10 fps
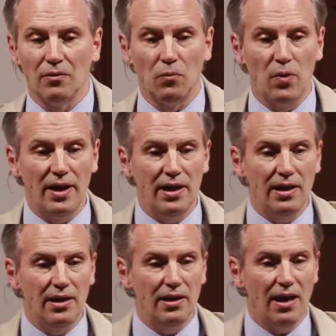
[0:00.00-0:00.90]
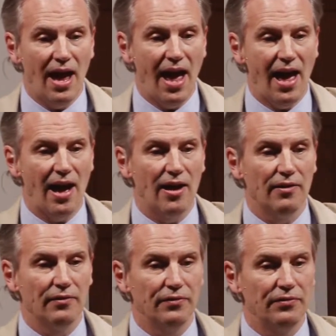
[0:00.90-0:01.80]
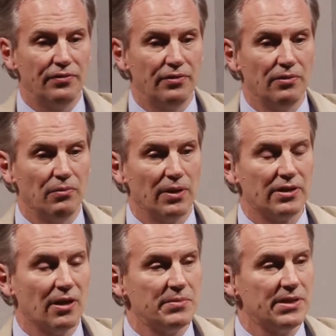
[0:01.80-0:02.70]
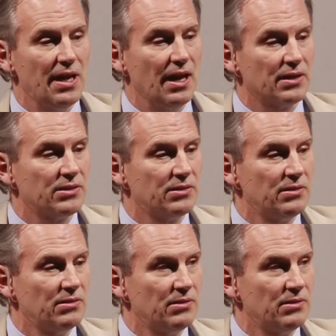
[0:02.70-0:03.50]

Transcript: we have what comes next.